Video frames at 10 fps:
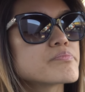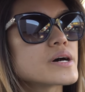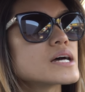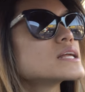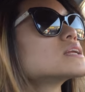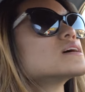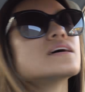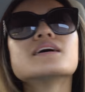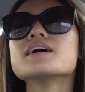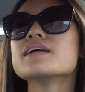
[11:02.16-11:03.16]
But
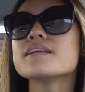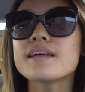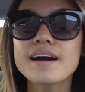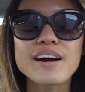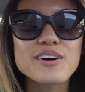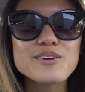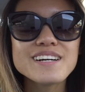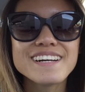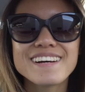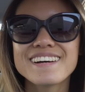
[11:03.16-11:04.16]
now,
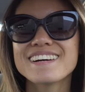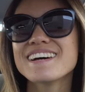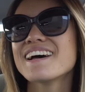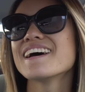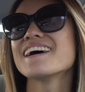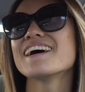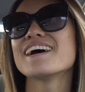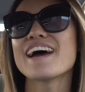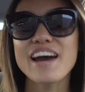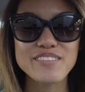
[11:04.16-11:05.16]

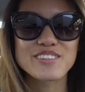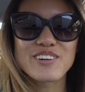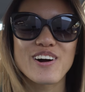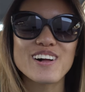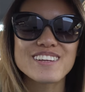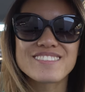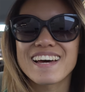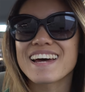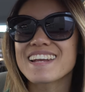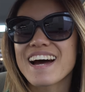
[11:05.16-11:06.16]
after all of
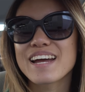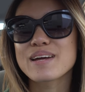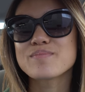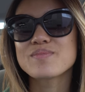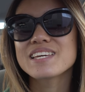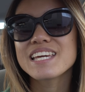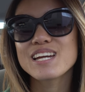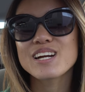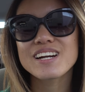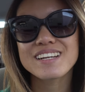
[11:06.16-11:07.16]
that, I am
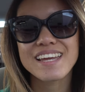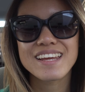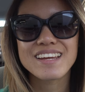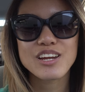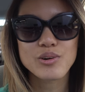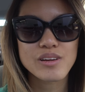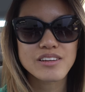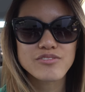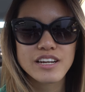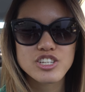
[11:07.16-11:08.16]
here getting
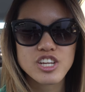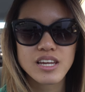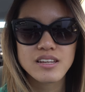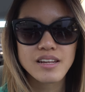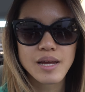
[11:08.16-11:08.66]
Korean fried chicken.